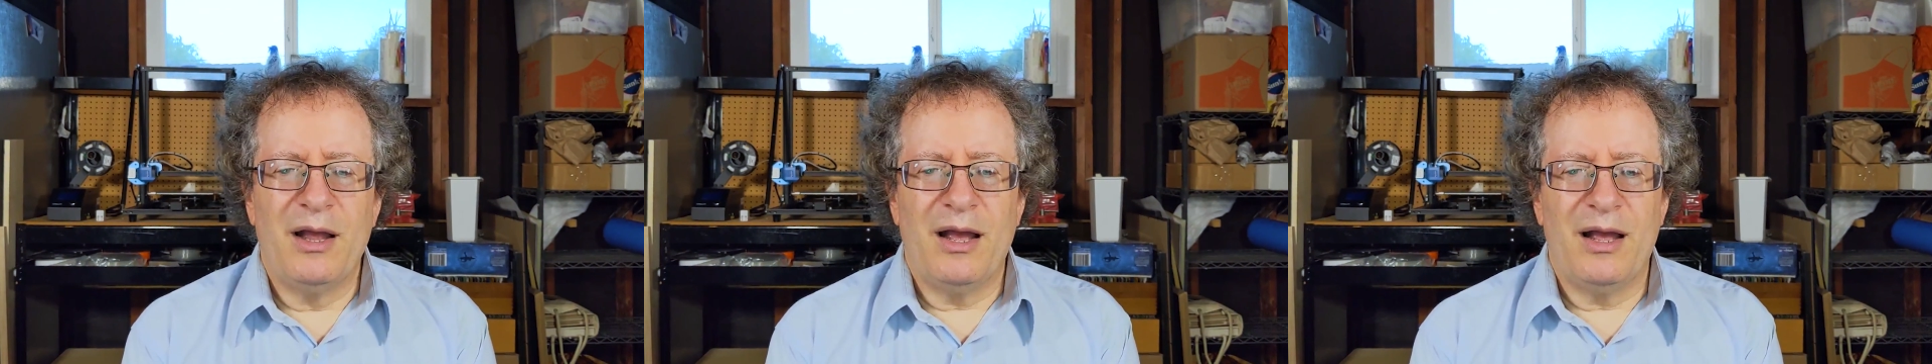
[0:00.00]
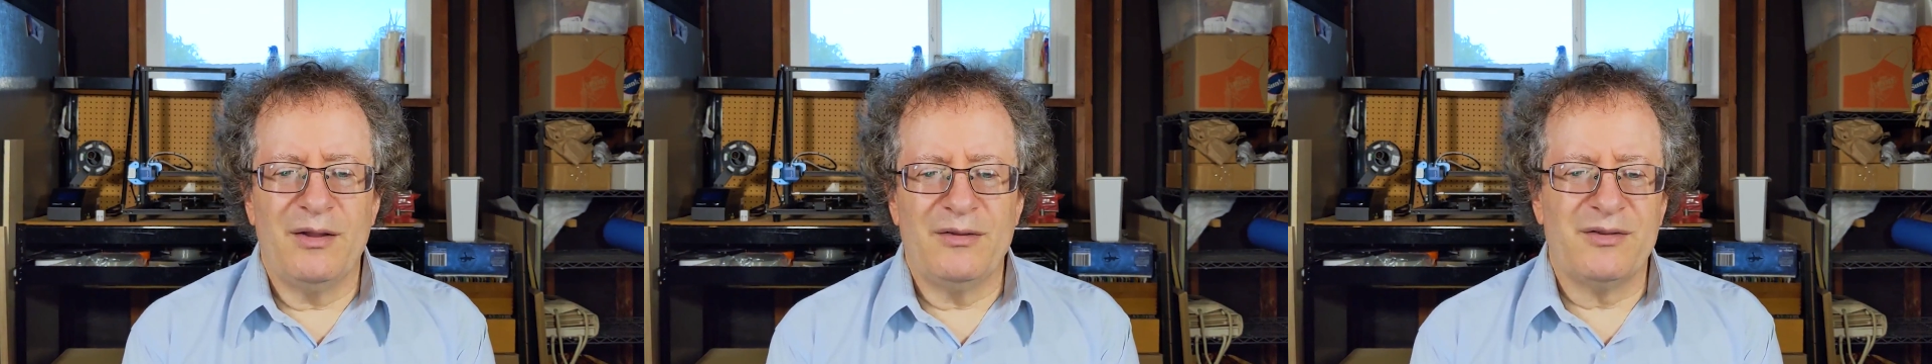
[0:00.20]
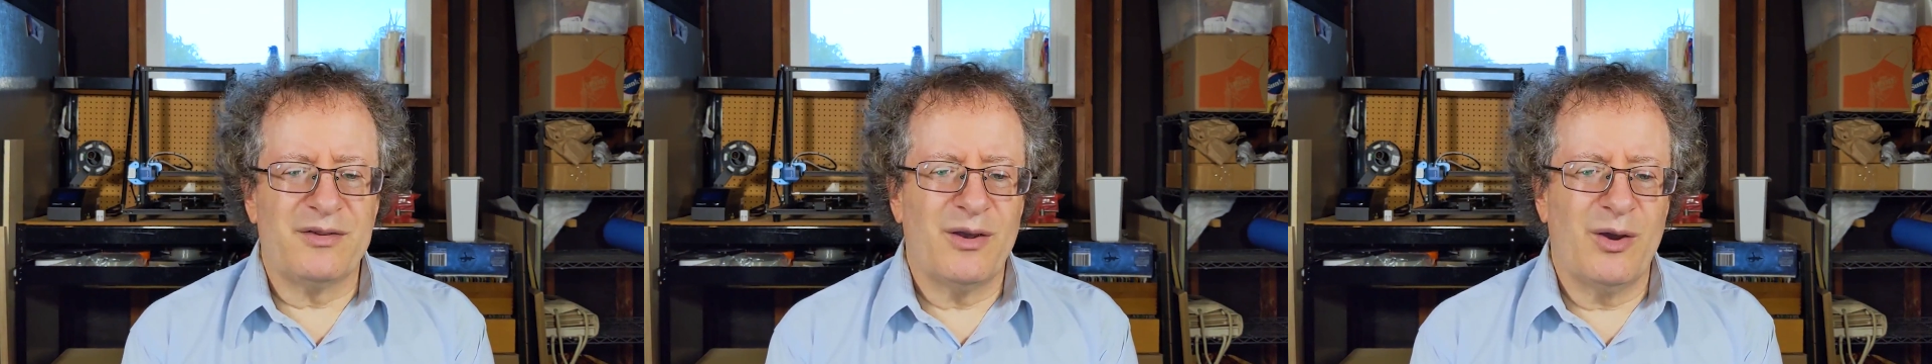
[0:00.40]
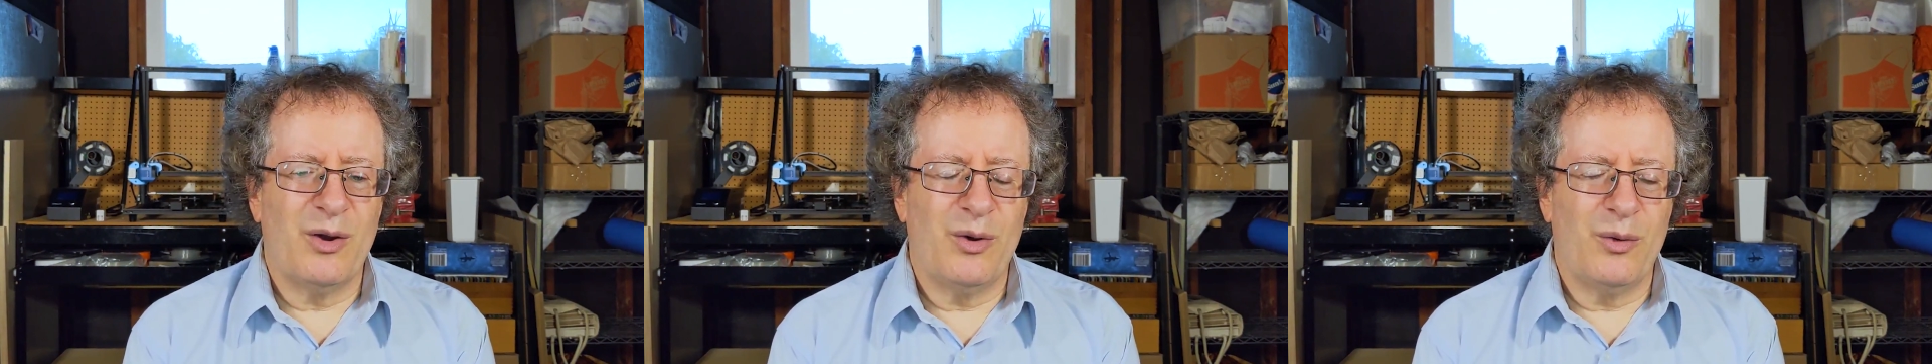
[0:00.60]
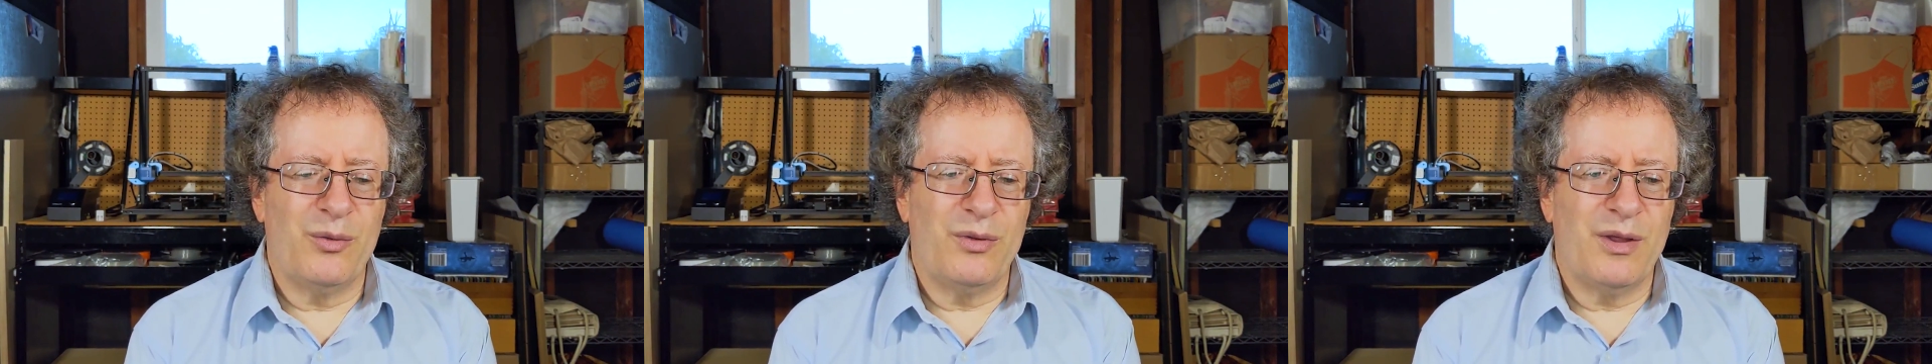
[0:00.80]
And
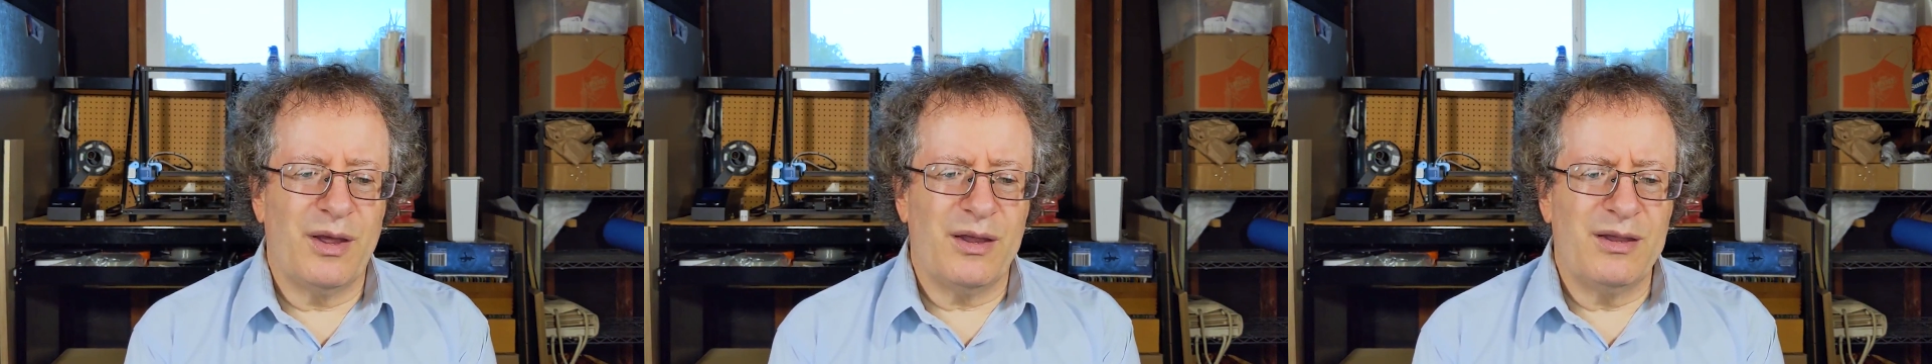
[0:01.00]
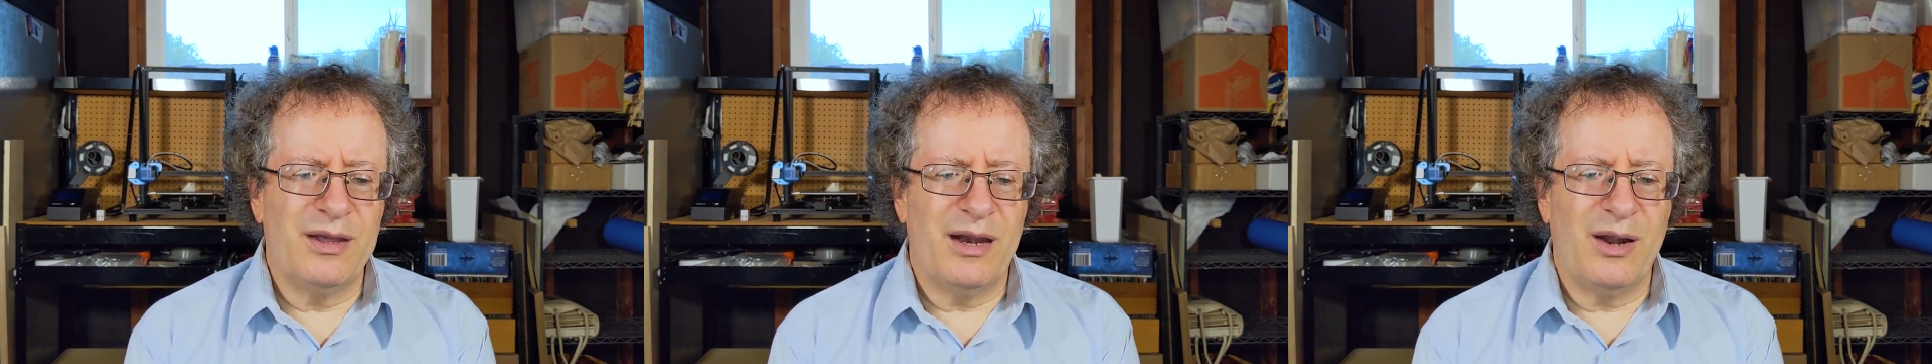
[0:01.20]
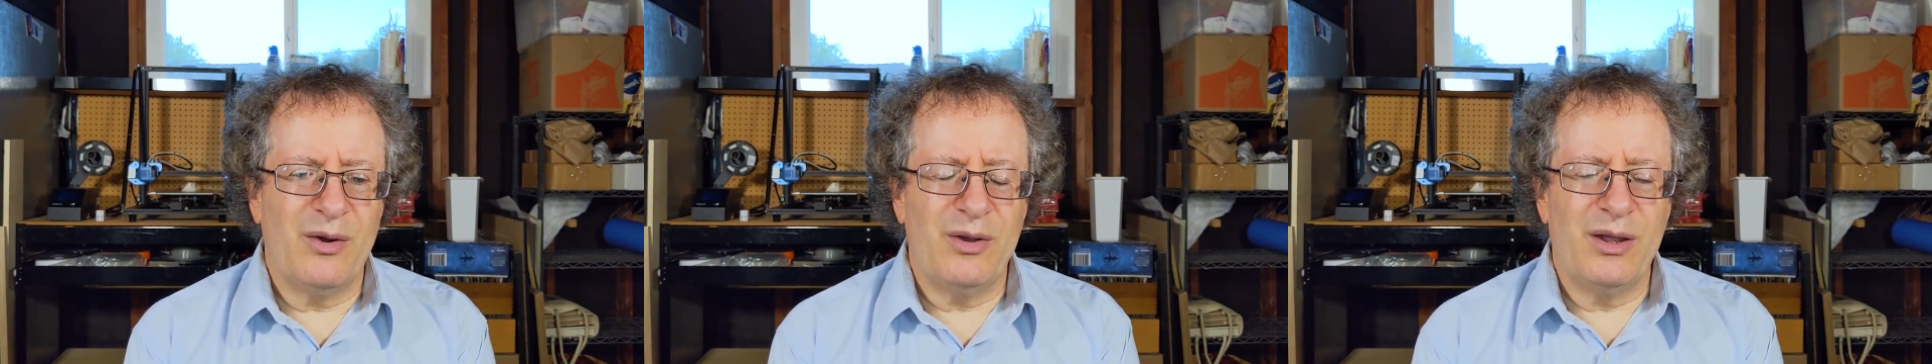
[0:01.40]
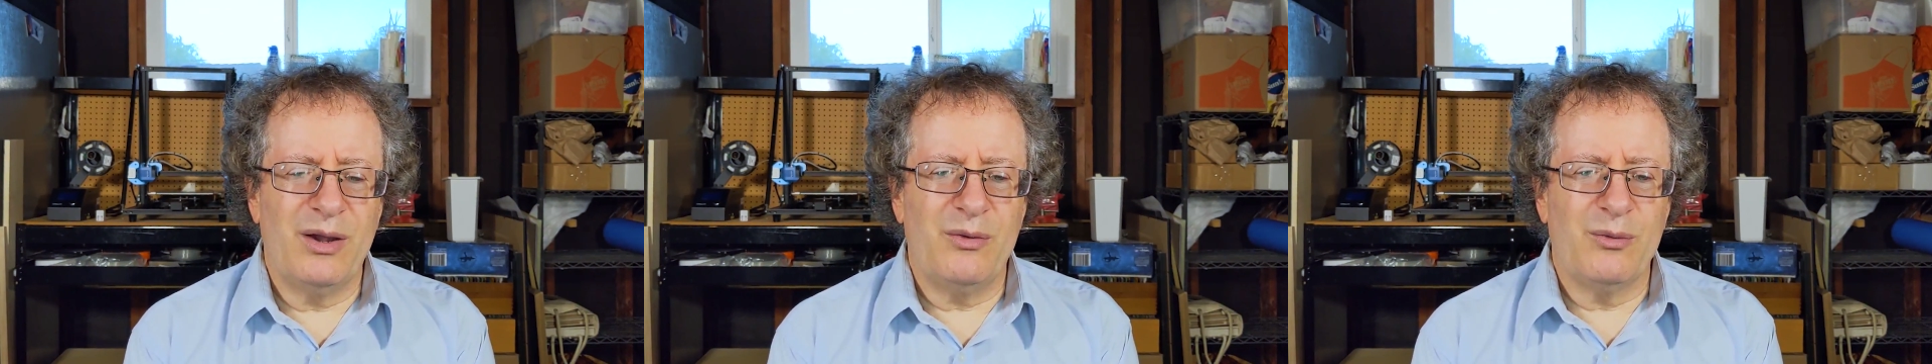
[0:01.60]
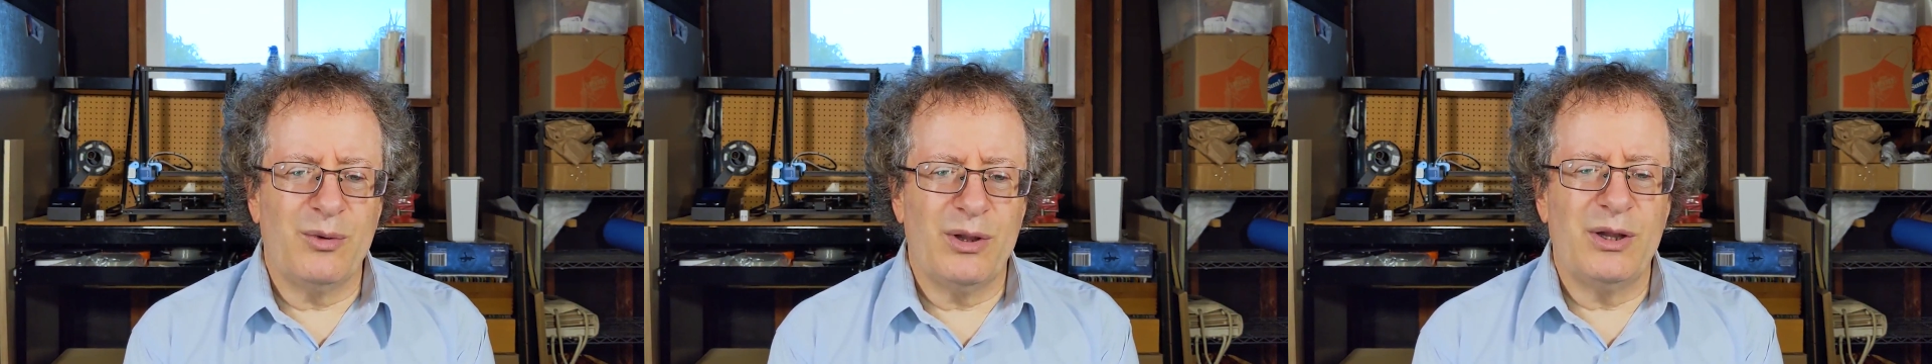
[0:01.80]
so,
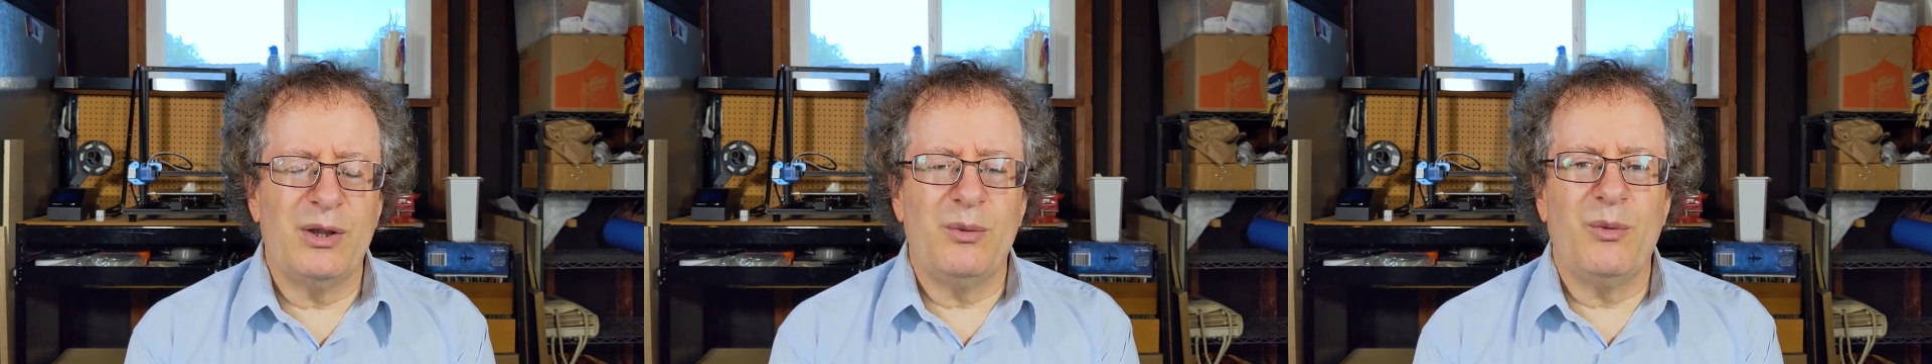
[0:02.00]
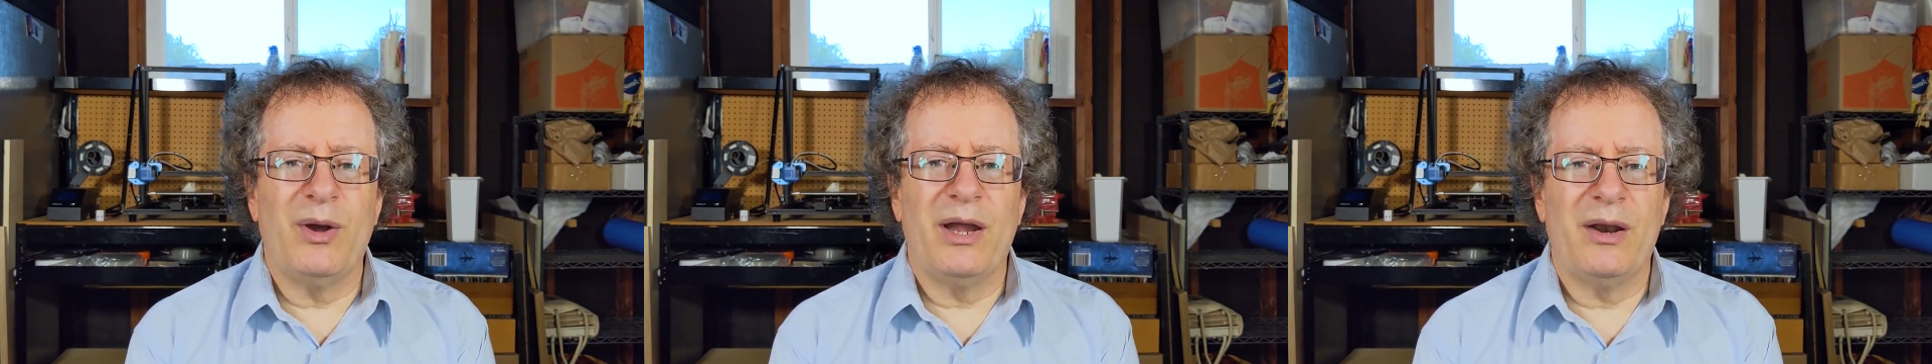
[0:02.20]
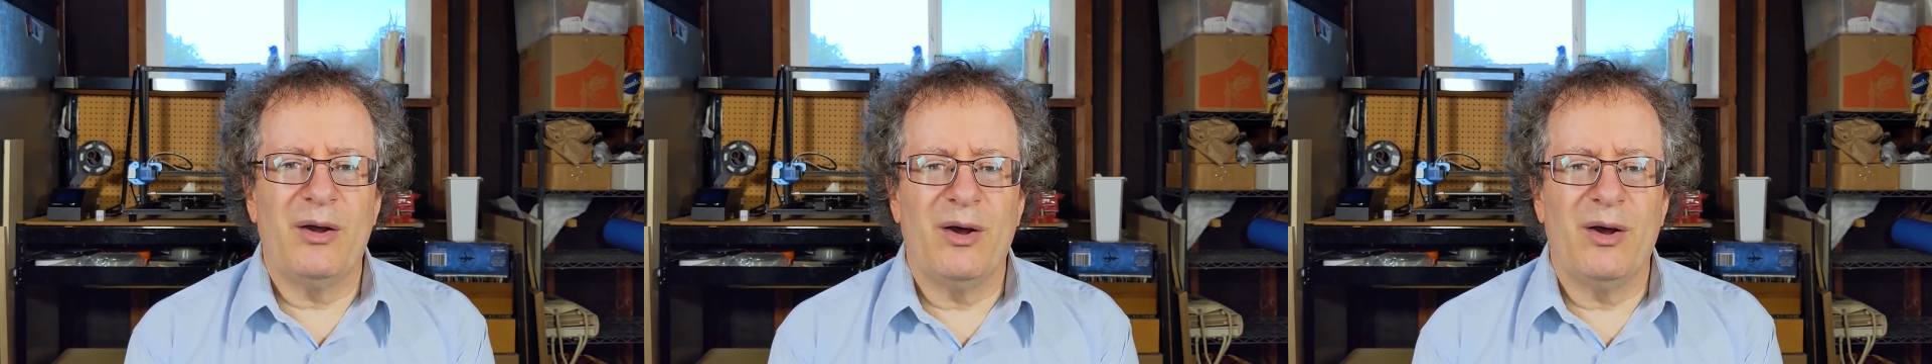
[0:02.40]
it really went